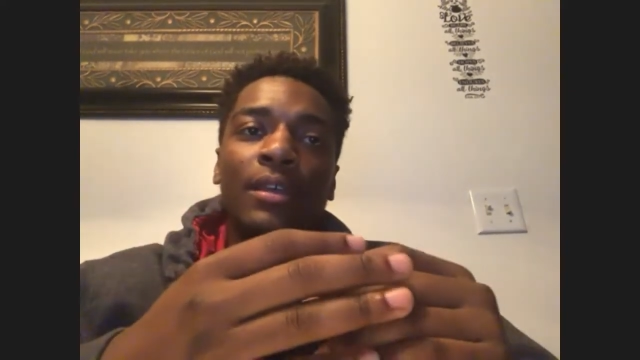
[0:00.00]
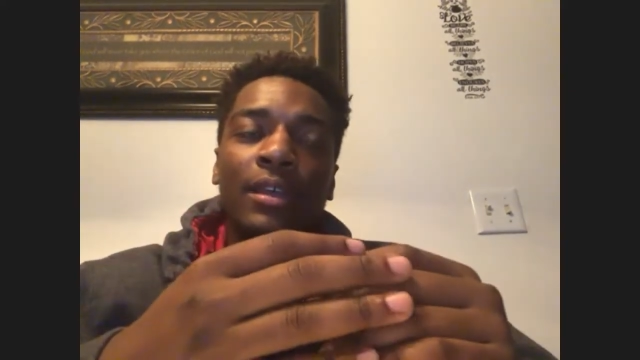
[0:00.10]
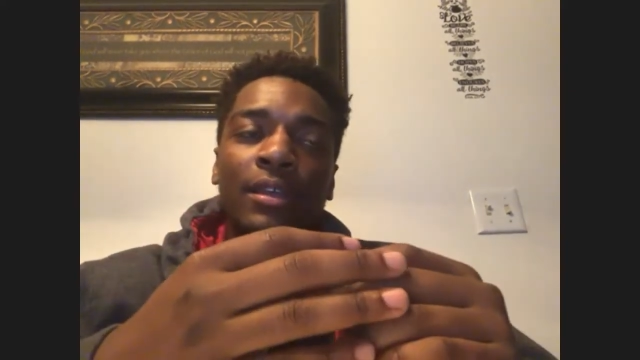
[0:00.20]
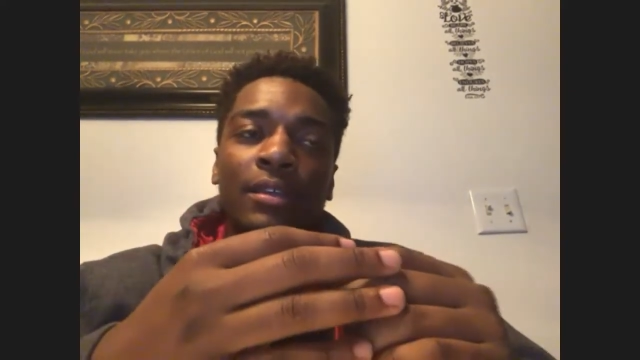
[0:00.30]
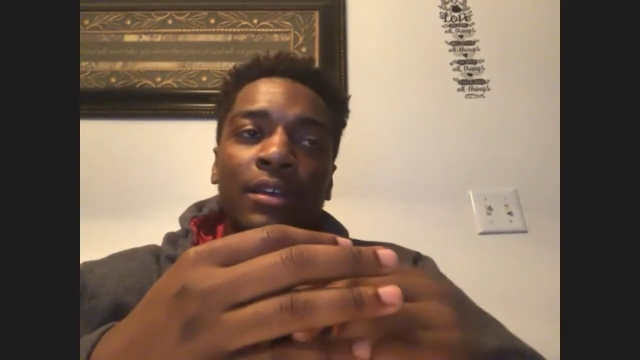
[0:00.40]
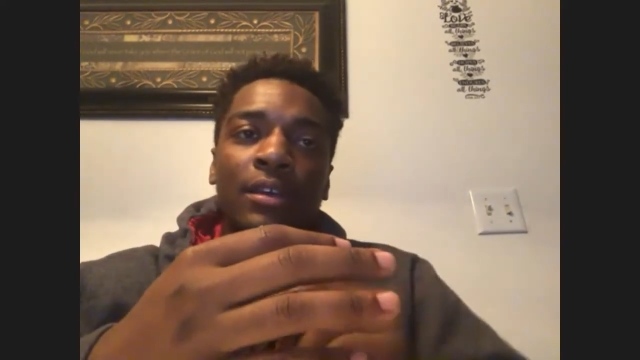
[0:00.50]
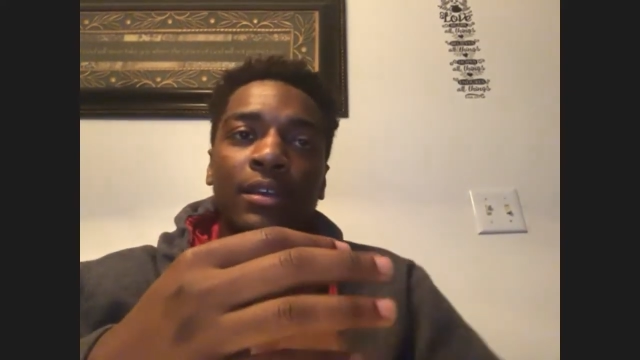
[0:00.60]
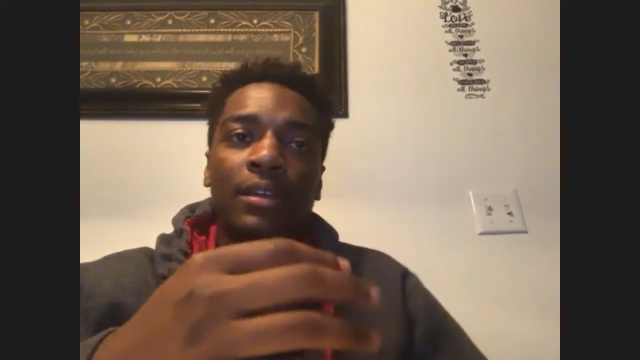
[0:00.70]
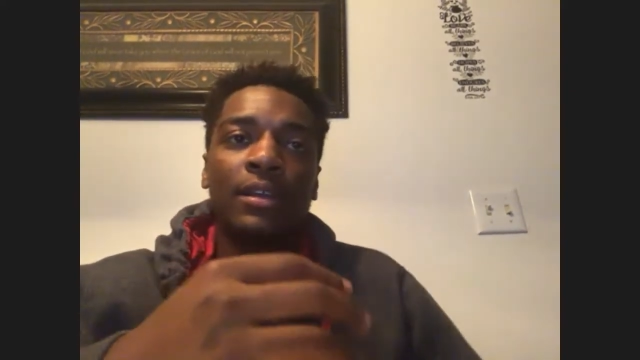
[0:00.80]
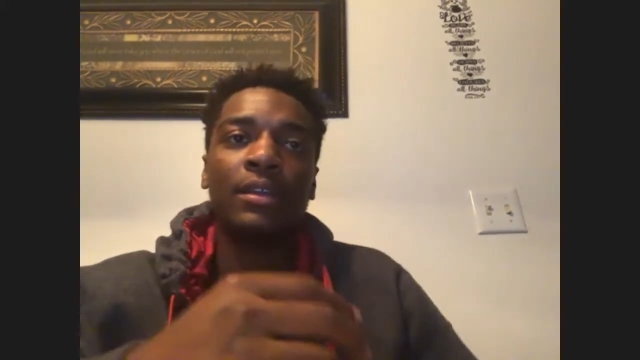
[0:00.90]
in
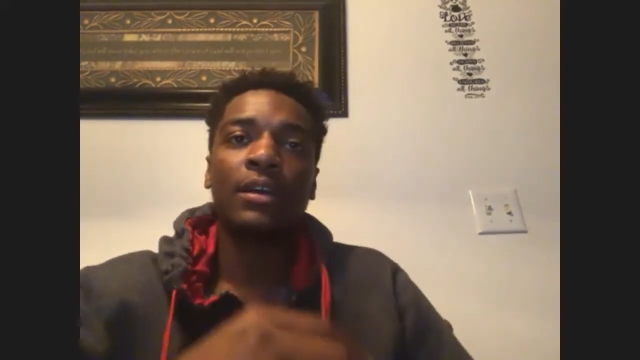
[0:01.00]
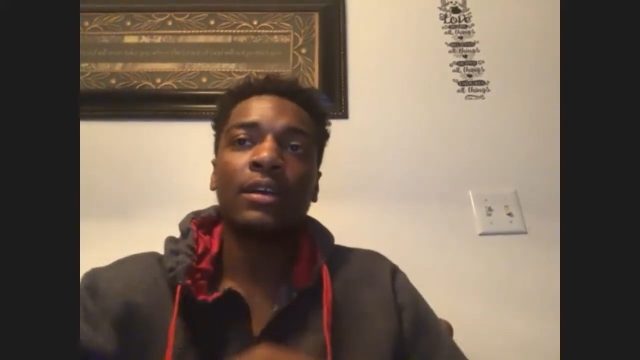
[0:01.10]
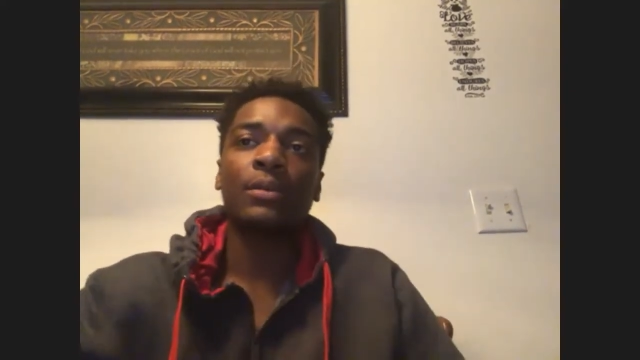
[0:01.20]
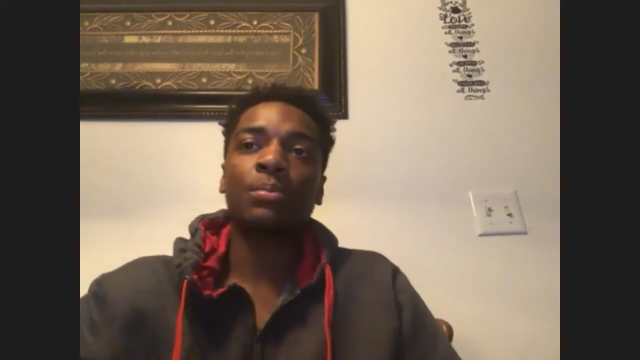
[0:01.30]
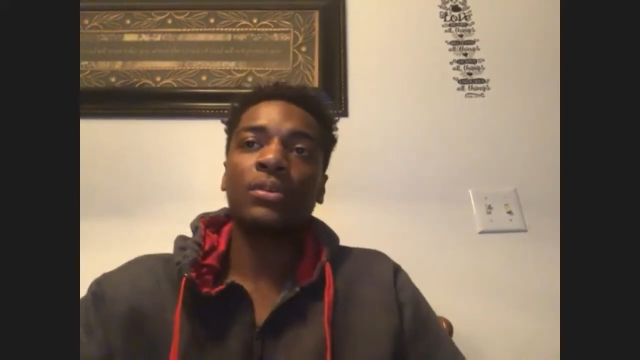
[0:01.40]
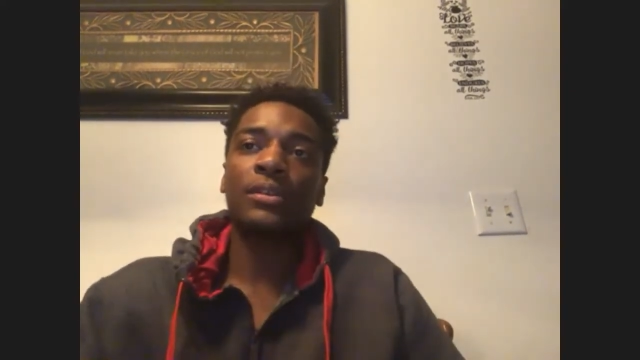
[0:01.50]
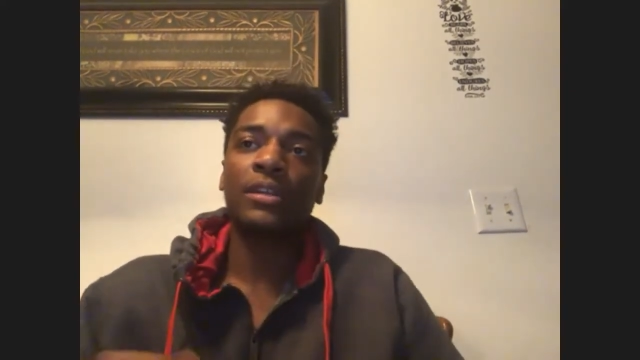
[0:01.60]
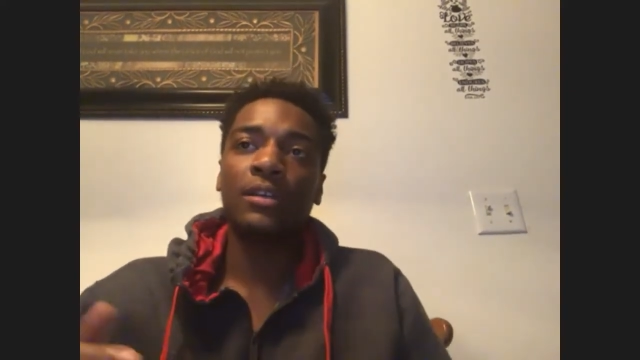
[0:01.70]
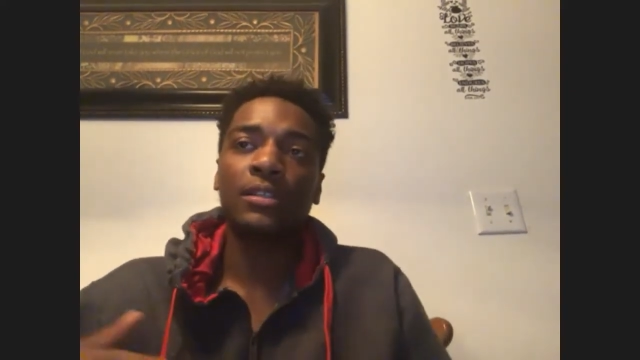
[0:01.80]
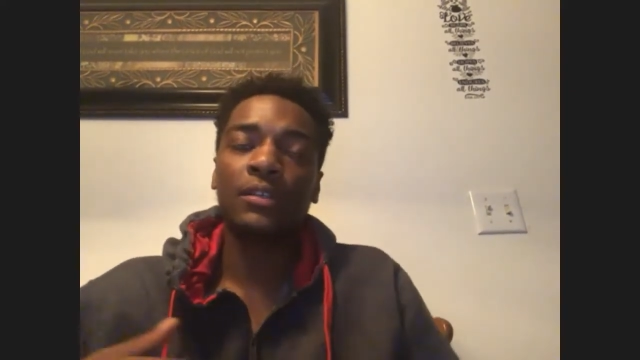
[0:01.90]
a
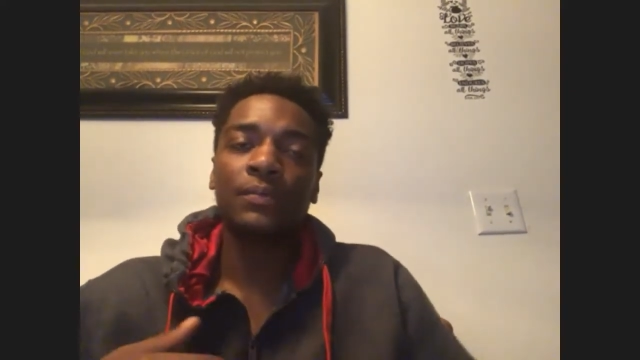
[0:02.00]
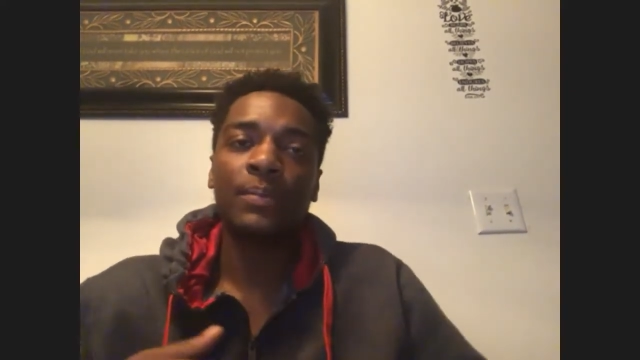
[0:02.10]
productive